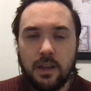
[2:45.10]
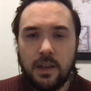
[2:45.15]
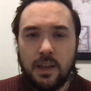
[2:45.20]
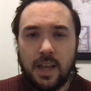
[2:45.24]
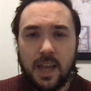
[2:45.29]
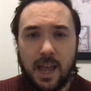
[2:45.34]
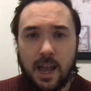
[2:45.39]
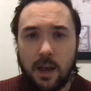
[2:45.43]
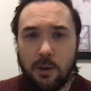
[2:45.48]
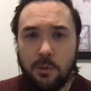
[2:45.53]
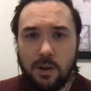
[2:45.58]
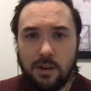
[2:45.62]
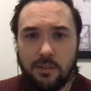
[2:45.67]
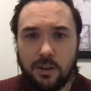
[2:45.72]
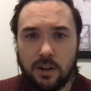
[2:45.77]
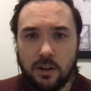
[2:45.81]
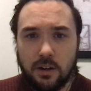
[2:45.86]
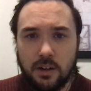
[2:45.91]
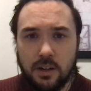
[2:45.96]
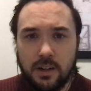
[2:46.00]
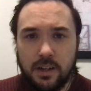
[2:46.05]

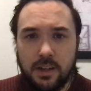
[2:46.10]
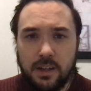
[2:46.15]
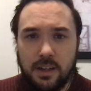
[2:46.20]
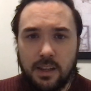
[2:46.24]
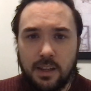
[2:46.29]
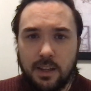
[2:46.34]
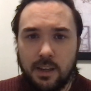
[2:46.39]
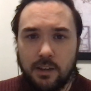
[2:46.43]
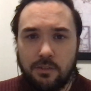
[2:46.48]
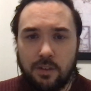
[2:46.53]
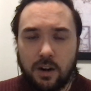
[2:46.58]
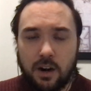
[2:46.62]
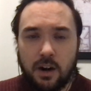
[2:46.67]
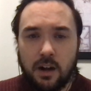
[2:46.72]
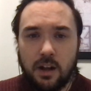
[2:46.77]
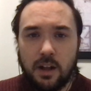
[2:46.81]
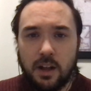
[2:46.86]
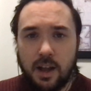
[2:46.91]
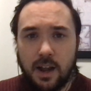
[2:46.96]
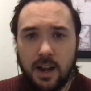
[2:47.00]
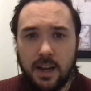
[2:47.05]
However, if our
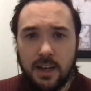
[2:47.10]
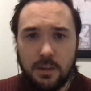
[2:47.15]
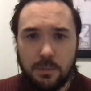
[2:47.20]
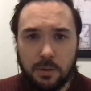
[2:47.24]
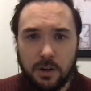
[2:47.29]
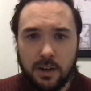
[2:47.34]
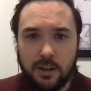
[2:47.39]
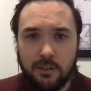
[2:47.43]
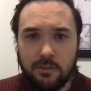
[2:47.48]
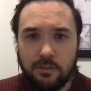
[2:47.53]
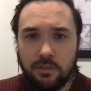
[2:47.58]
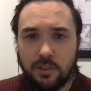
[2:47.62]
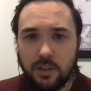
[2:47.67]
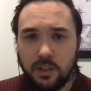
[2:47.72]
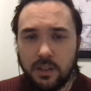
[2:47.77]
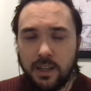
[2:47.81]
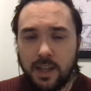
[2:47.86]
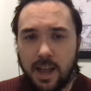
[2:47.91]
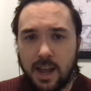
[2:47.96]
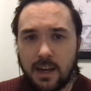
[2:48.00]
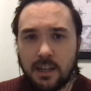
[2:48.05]
hindbrain
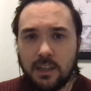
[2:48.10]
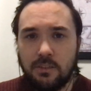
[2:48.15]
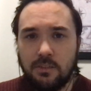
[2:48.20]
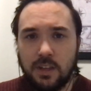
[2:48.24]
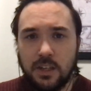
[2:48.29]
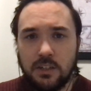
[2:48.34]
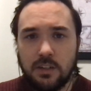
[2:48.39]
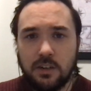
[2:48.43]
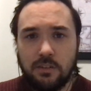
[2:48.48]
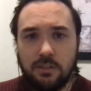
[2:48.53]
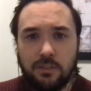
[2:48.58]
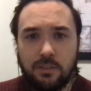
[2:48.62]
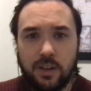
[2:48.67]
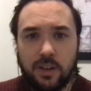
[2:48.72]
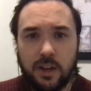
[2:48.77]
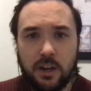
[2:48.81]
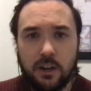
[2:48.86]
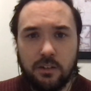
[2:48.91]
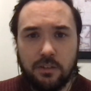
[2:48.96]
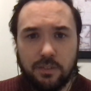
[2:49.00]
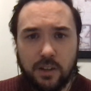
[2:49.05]
fully activates our
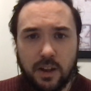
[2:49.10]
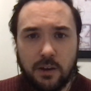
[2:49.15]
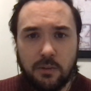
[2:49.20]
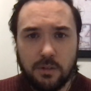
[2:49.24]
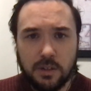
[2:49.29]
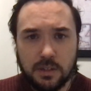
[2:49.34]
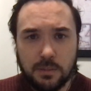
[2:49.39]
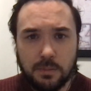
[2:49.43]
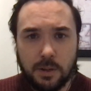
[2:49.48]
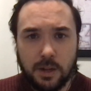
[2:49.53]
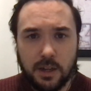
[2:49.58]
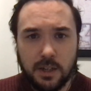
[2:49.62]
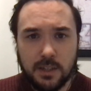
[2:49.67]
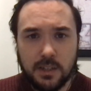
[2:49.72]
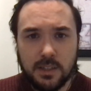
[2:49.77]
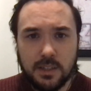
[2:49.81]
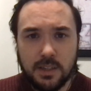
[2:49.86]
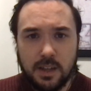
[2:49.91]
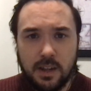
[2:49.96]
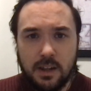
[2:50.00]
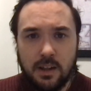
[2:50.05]
fight or fight
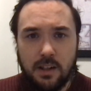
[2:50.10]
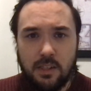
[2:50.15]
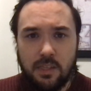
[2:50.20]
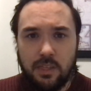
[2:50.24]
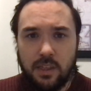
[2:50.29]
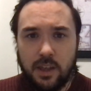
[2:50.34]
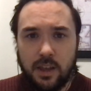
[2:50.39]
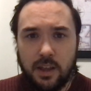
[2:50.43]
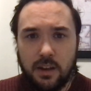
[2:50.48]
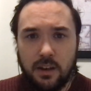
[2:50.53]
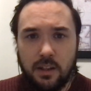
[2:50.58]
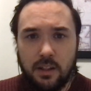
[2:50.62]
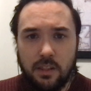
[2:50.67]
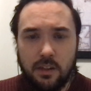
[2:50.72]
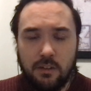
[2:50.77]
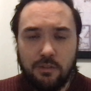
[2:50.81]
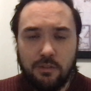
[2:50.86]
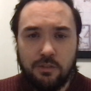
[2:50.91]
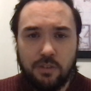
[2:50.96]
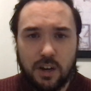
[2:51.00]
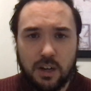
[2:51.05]
response, then
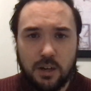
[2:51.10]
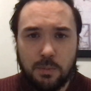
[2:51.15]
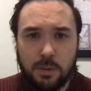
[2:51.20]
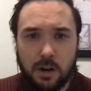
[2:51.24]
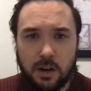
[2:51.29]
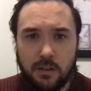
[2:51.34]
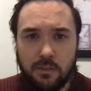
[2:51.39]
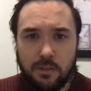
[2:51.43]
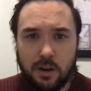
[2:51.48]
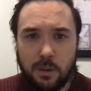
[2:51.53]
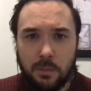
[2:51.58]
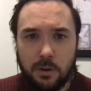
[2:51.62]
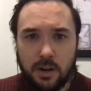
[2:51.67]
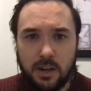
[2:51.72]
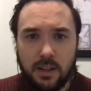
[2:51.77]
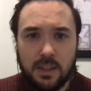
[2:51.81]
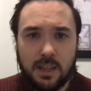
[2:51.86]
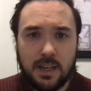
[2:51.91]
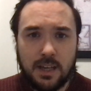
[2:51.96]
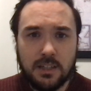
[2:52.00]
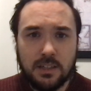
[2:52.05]
the front part of our
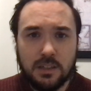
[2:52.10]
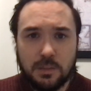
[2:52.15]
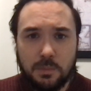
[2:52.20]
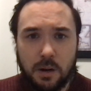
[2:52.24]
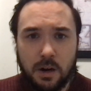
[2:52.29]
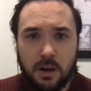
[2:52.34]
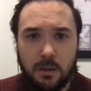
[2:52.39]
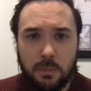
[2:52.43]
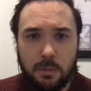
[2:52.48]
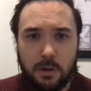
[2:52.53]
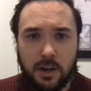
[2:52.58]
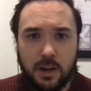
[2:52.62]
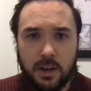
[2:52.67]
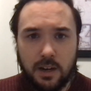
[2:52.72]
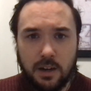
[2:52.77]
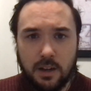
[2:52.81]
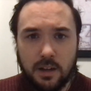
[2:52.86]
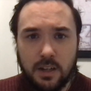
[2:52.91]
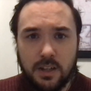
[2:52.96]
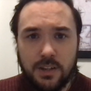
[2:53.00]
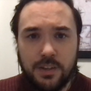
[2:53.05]
brain, that smart
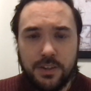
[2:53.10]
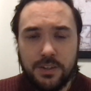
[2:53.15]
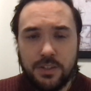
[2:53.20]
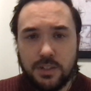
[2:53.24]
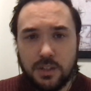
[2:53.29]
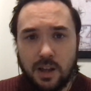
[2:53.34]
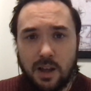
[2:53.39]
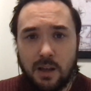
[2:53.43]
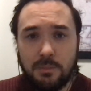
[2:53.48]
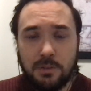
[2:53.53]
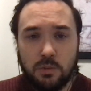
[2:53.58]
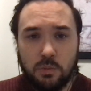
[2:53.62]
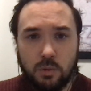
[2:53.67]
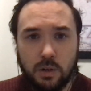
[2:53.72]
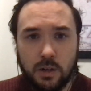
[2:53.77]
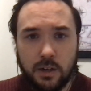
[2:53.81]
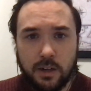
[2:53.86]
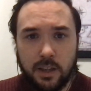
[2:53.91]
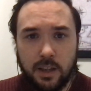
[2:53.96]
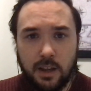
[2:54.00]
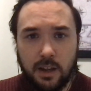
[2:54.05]
brain, stops
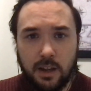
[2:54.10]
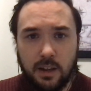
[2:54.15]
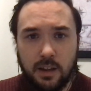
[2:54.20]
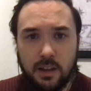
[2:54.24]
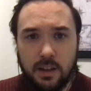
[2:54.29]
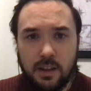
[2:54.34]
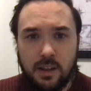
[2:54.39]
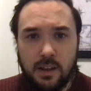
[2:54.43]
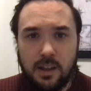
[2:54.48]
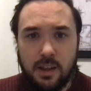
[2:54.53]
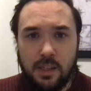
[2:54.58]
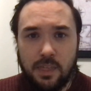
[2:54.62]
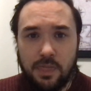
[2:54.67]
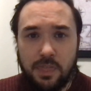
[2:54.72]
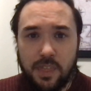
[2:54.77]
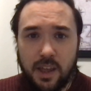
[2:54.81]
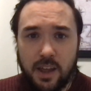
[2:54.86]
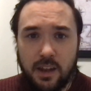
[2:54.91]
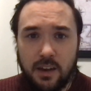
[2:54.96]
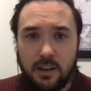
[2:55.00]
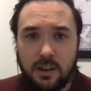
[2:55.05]
working. And
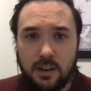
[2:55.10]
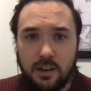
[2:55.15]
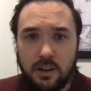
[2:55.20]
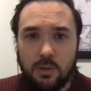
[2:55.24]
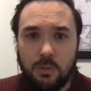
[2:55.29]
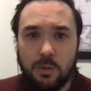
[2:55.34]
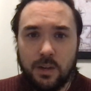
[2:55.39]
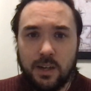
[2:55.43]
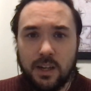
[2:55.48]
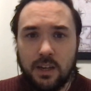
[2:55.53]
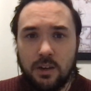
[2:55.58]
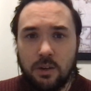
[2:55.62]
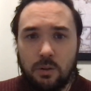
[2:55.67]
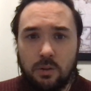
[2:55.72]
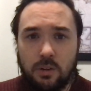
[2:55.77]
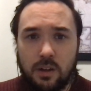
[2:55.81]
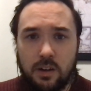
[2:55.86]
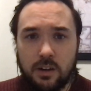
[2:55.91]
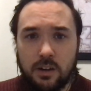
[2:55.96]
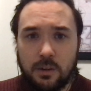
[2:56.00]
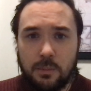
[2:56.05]
then we can no
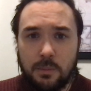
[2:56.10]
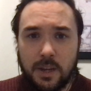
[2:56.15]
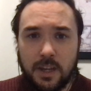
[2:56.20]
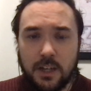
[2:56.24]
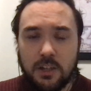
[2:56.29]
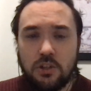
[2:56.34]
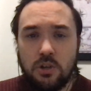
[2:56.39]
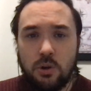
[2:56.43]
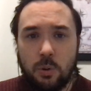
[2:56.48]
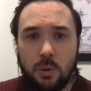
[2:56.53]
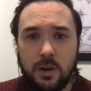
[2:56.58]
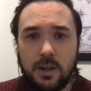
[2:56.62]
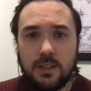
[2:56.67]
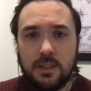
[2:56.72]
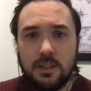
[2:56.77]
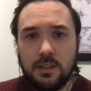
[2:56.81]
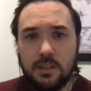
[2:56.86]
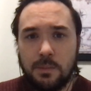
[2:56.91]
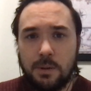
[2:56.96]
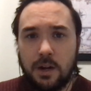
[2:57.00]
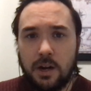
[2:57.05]
longer make
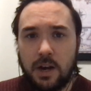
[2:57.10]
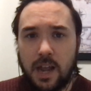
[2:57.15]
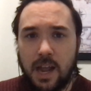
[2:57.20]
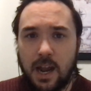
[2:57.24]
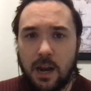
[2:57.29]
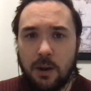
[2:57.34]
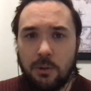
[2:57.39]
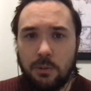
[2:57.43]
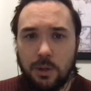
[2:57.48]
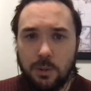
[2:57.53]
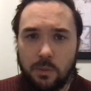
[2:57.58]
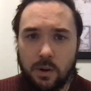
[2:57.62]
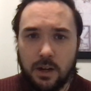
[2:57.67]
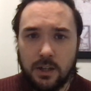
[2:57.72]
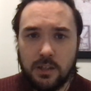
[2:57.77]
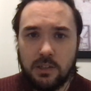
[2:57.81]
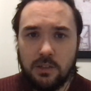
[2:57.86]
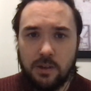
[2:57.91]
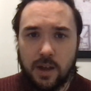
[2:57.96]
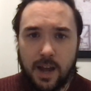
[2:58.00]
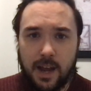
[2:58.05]
choices about how we
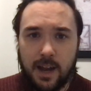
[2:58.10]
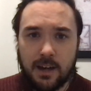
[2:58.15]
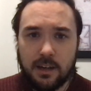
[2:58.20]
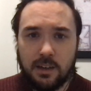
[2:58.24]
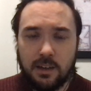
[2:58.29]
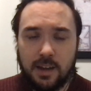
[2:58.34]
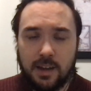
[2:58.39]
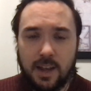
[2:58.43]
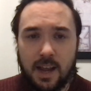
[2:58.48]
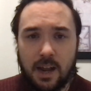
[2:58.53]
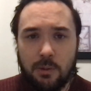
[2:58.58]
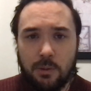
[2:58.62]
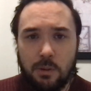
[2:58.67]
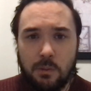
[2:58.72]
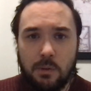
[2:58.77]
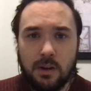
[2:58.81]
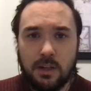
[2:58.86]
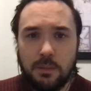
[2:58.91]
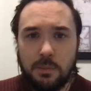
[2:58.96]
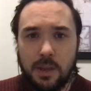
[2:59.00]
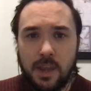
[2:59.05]
want to act and how we
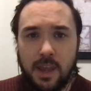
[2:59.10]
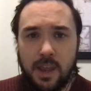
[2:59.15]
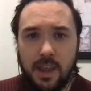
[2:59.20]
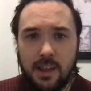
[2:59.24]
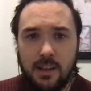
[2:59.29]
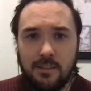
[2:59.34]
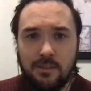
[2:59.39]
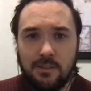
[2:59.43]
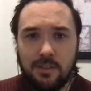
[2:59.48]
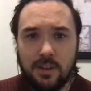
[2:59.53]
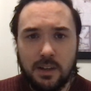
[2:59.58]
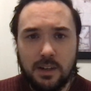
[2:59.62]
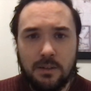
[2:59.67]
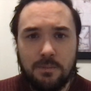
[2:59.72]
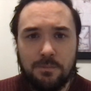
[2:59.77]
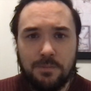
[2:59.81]
want to behave.